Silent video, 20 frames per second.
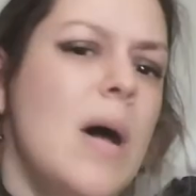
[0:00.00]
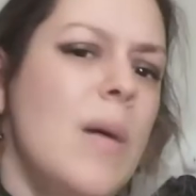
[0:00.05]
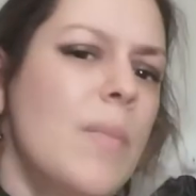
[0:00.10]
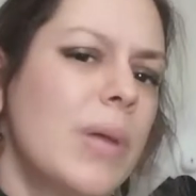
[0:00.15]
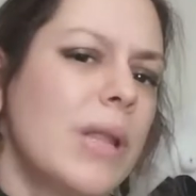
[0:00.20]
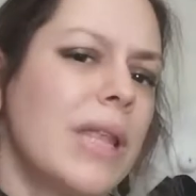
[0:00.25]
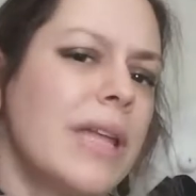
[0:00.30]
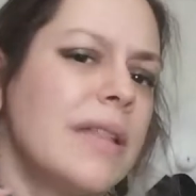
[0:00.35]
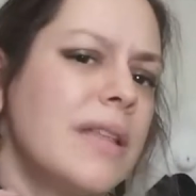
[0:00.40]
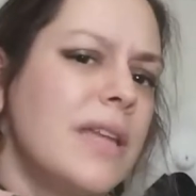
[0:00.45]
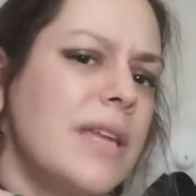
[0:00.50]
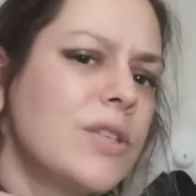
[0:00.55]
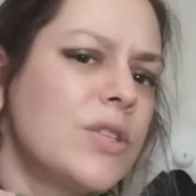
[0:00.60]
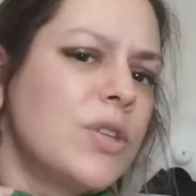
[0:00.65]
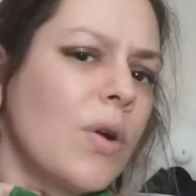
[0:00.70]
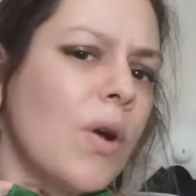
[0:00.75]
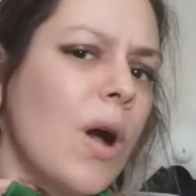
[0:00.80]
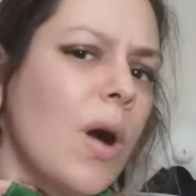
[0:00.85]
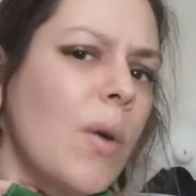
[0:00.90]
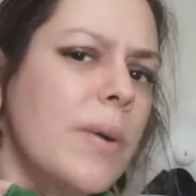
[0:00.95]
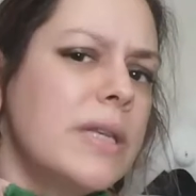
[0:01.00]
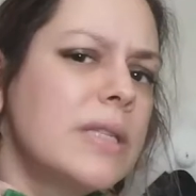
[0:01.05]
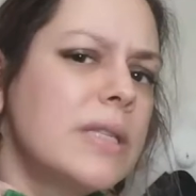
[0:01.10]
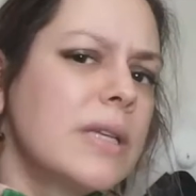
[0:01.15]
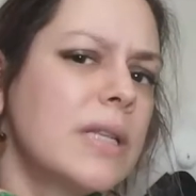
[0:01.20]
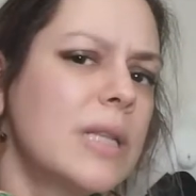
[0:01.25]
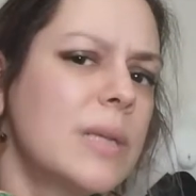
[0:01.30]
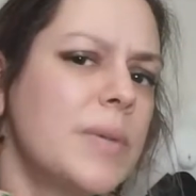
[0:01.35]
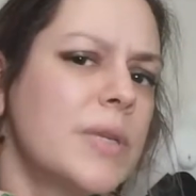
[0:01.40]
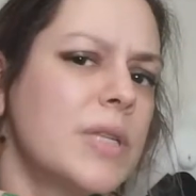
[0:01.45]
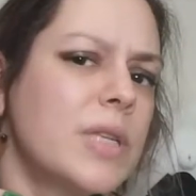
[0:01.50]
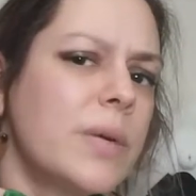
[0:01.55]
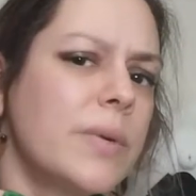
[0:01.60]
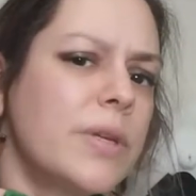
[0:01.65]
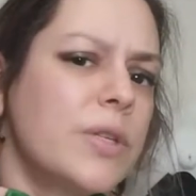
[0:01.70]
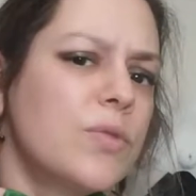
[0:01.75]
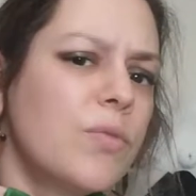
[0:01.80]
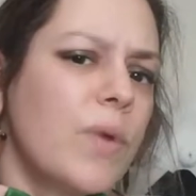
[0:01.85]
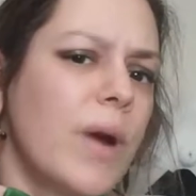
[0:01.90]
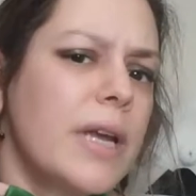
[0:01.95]
But like these are always the clip is
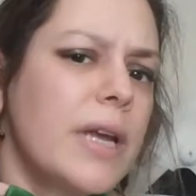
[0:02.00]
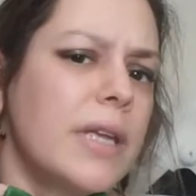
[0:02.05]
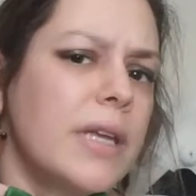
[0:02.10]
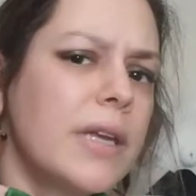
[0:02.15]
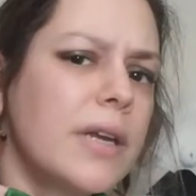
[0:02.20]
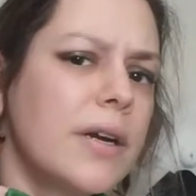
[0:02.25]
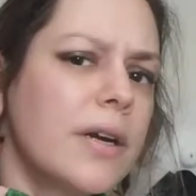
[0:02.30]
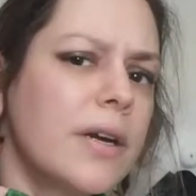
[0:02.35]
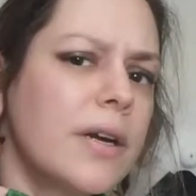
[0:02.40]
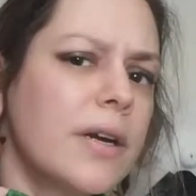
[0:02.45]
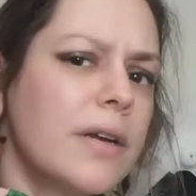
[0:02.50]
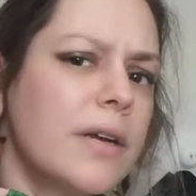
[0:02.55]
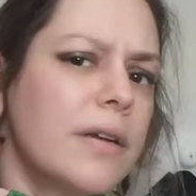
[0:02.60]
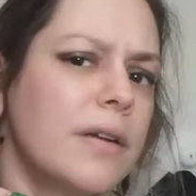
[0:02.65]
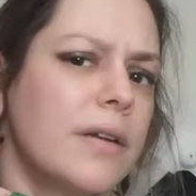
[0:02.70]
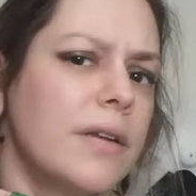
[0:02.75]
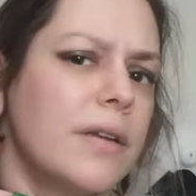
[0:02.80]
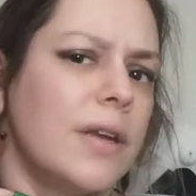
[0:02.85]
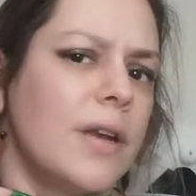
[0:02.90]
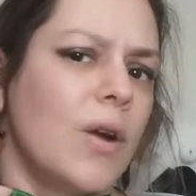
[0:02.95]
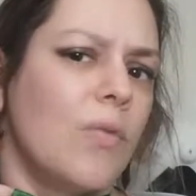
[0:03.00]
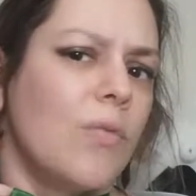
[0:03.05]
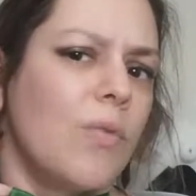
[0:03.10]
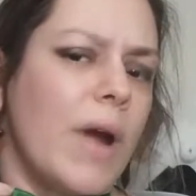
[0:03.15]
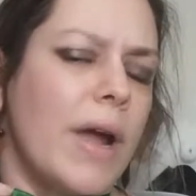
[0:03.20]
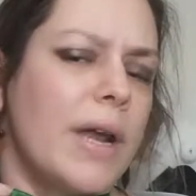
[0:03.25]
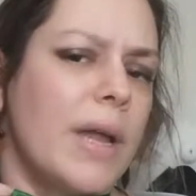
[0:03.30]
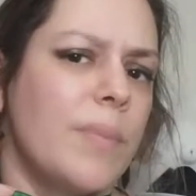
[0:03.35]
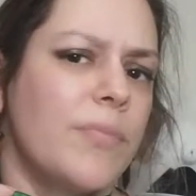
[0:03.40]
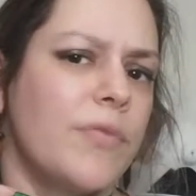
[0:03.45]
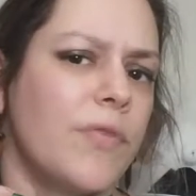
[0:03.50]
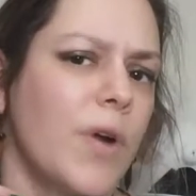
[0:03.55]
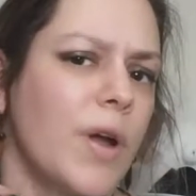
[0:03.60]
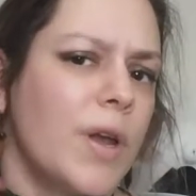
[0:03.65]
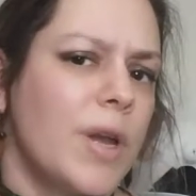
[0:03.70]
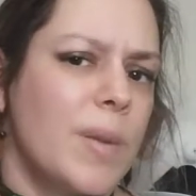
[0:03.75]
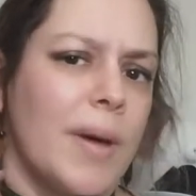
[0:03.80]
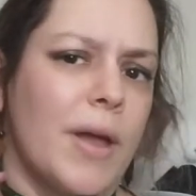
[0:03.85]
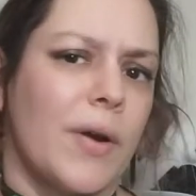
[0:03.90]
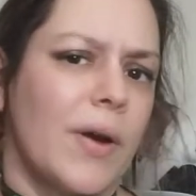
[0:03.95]
always right here, you know, right up
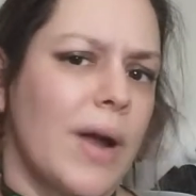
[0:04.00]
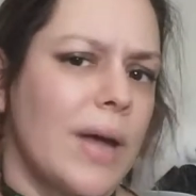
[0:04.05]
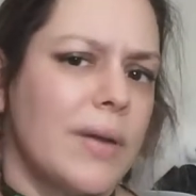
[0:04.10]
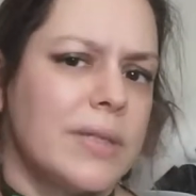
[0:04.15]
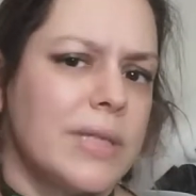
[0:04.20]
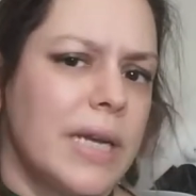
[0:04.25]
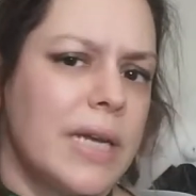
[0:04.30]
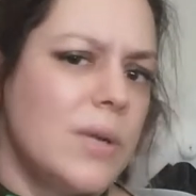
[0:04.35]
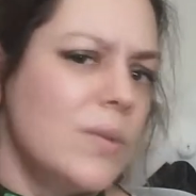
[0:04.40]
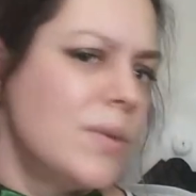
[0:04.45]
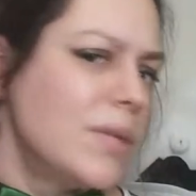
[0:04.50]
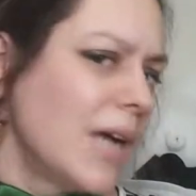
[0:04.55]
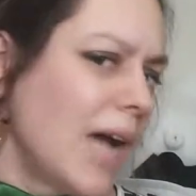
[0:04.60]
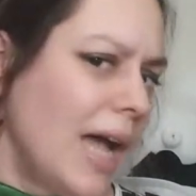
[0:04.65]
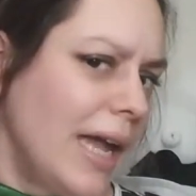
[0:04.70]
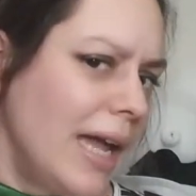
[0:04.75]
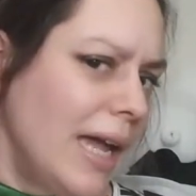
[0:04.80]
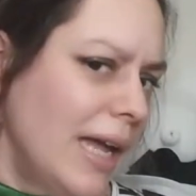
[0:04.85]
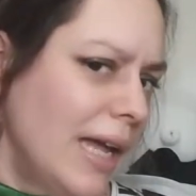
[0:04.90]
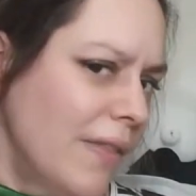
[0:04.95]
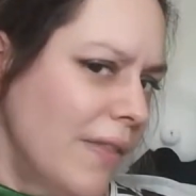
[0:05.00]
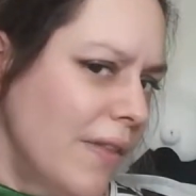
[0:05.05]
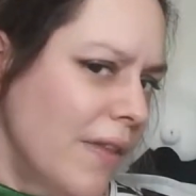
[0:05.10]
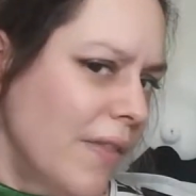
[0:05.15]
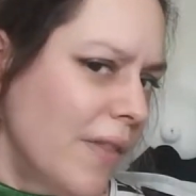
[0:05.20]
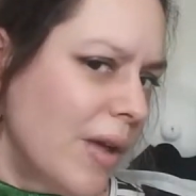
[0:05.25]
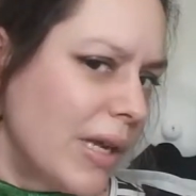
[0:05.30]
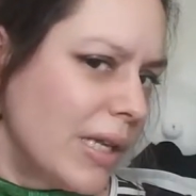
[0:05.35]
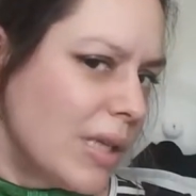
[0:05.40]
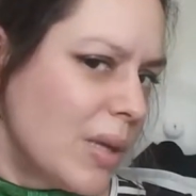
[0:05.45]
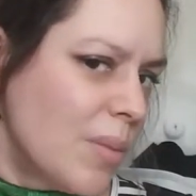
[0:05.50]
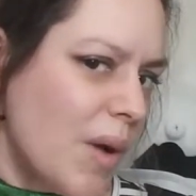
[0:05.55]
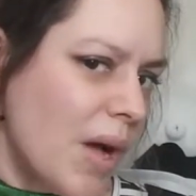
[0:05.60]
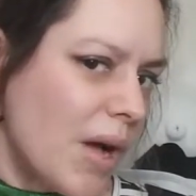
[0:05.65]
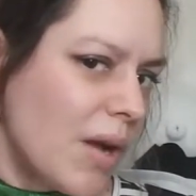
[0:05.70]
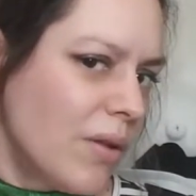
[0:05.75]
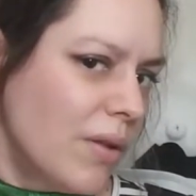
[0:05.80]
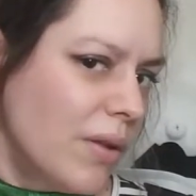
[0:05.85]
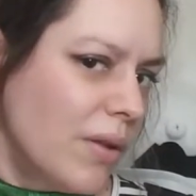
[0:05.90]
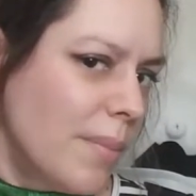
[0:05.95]
front, no matter how tight you tie it, and then like the
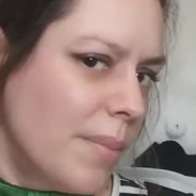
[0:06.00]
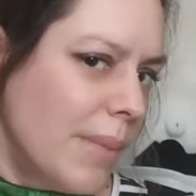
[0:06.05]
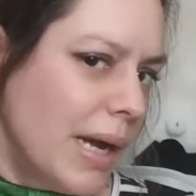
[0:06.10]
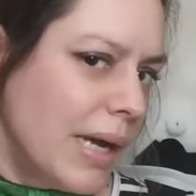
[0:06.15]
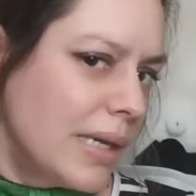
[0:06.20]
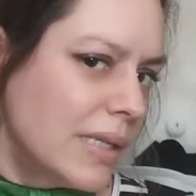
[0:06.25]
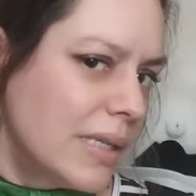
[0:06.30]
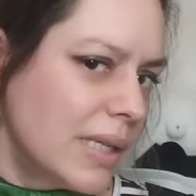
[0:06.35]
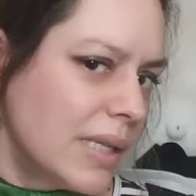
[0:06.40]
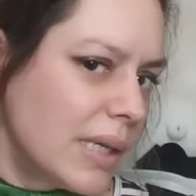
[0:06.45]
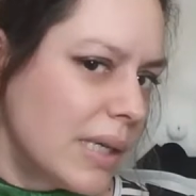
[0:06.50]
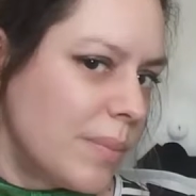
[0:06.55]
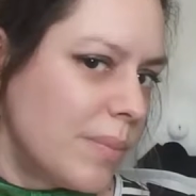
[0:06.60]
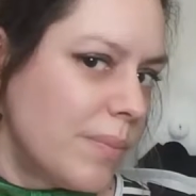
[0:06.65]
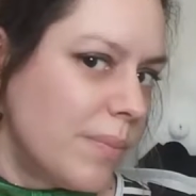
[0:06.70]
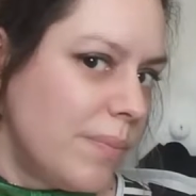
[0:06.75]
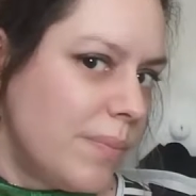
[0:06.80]
buckle on mine is like